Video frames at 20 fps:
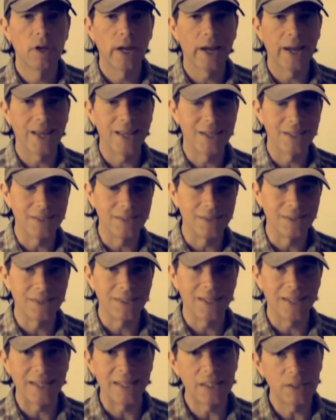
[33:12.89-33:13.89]
and
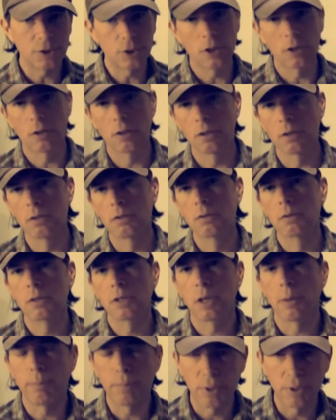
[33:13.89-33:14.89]
the internal
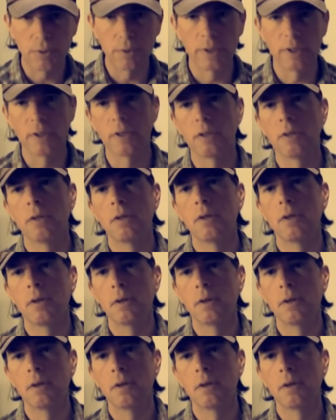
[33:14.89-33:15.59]
computer